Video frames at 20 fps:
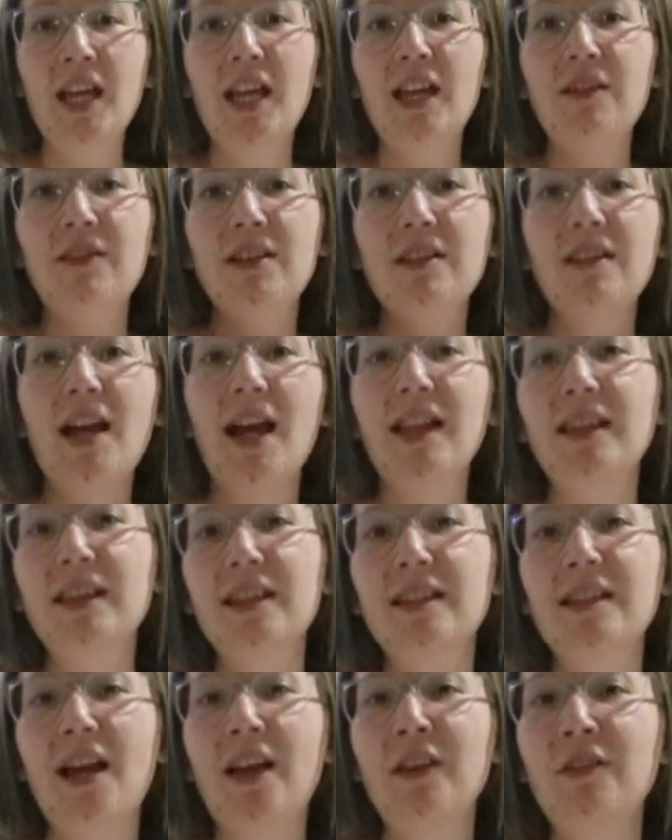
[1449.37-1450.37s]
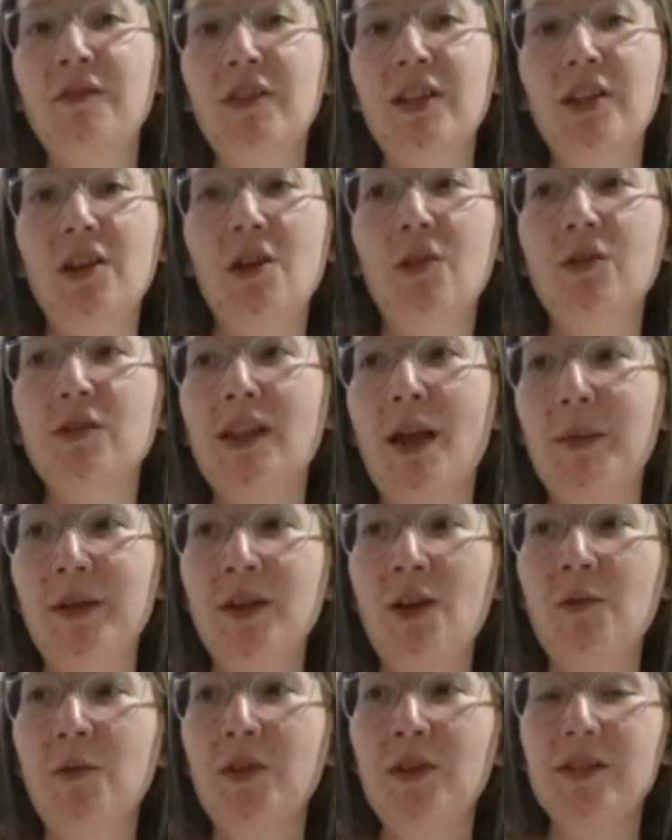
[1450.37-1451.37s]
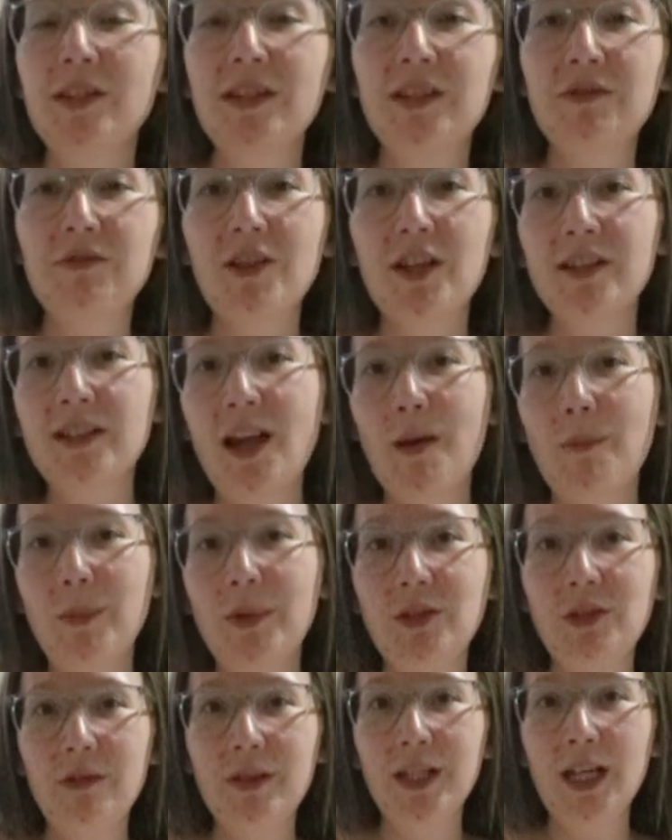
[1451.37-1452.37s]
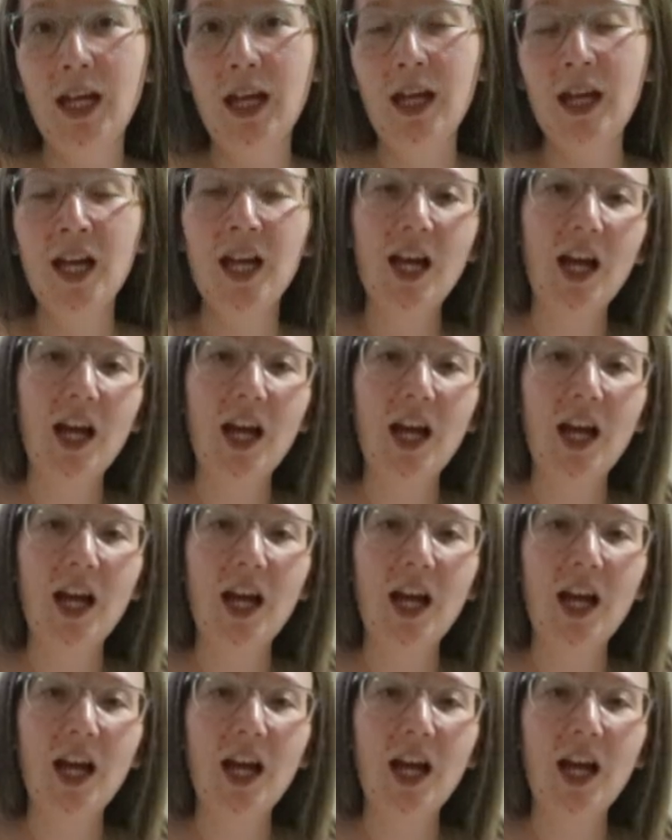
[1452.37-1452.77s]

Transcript: If you like these kind of videos let me know because it's the first time me doing it.